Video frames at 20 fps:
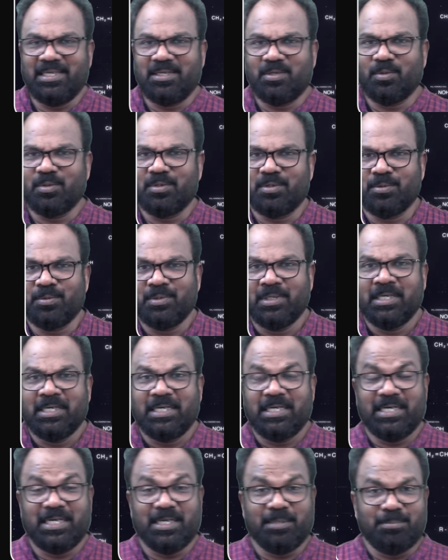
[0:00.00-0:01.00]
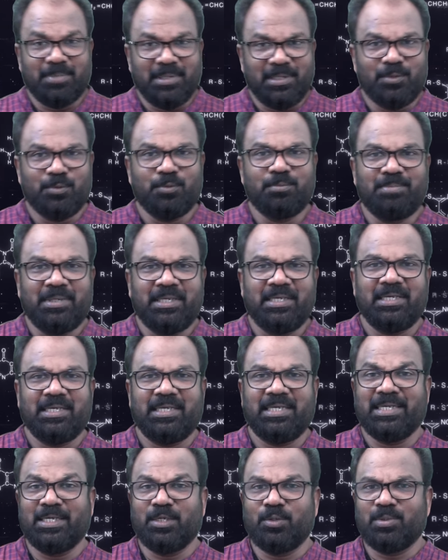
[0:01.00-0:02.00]
equal to WB
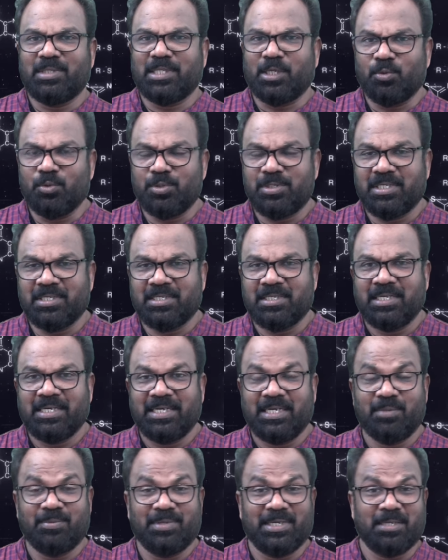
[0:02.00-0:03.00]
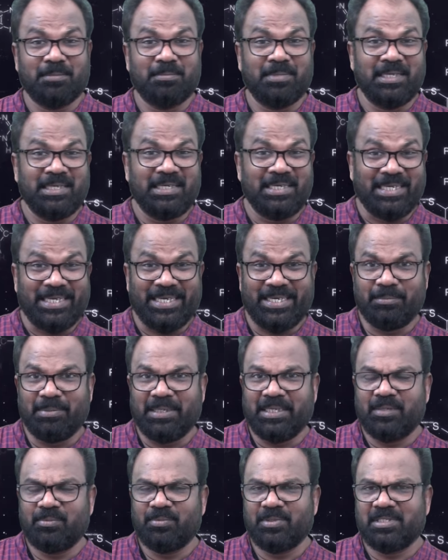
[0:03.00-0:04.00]
into 1000 divided by
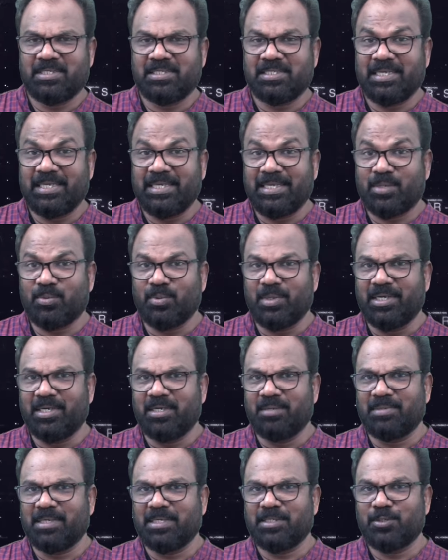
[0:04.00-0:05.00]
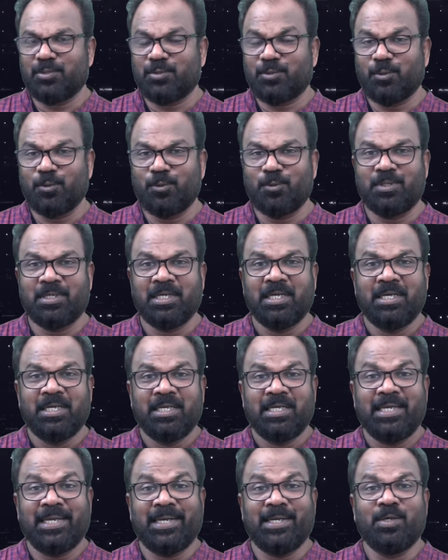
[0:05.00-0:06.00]
EB, which is the equivalent mass of solute
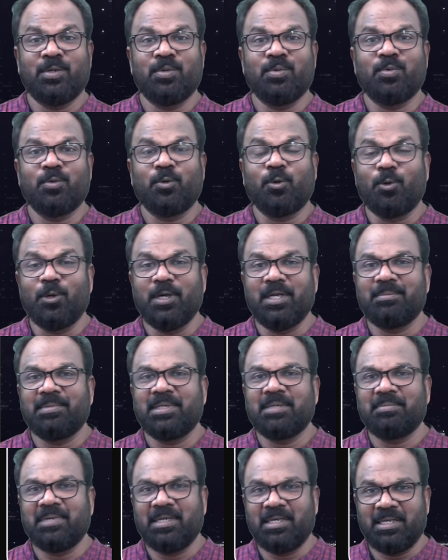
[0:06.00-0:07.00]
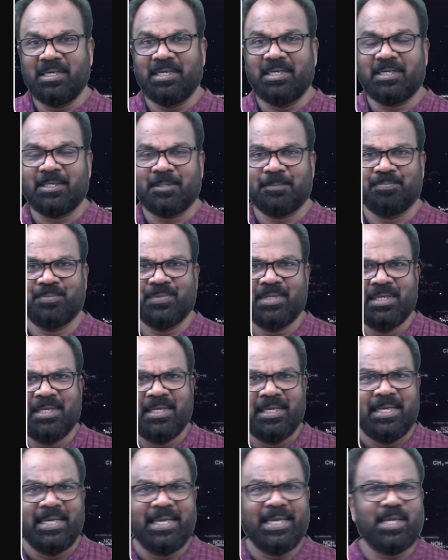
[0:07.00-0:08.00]
into volume in milliliter.
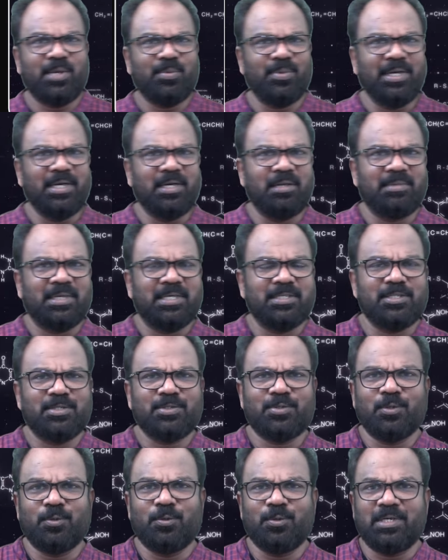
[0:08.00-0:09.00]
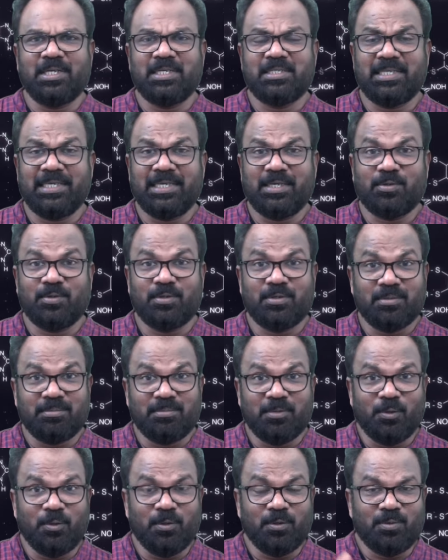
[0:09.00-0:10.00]
Equivalent mass of solute is equal to
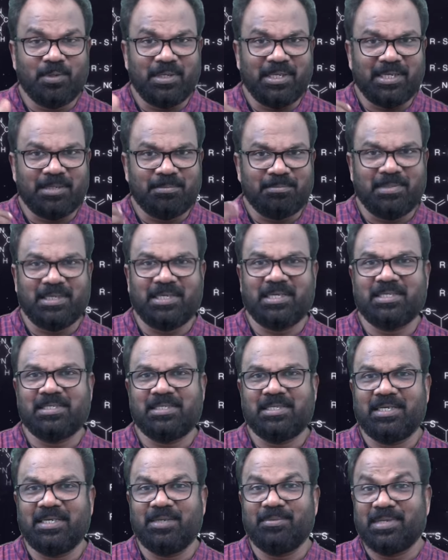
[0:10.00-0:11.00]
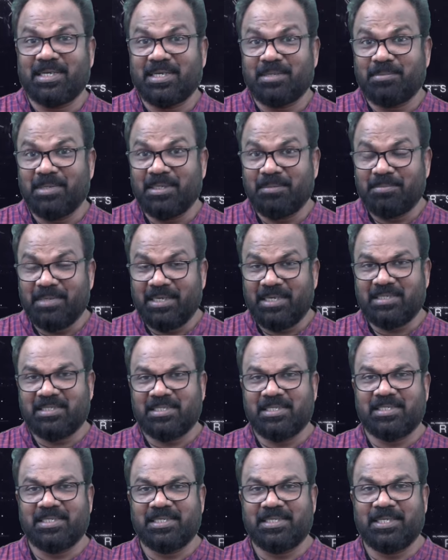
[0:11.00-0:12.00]
molecular mass divided by
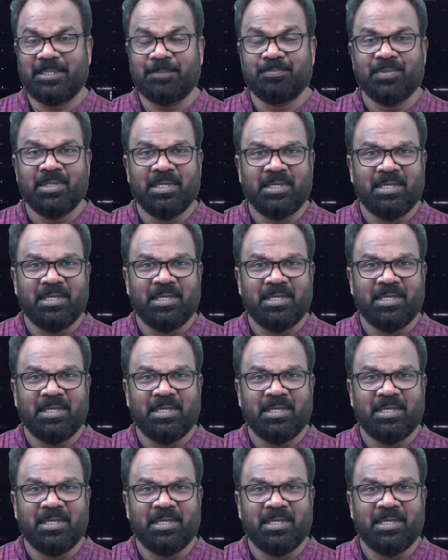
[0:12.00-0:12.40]
basicity.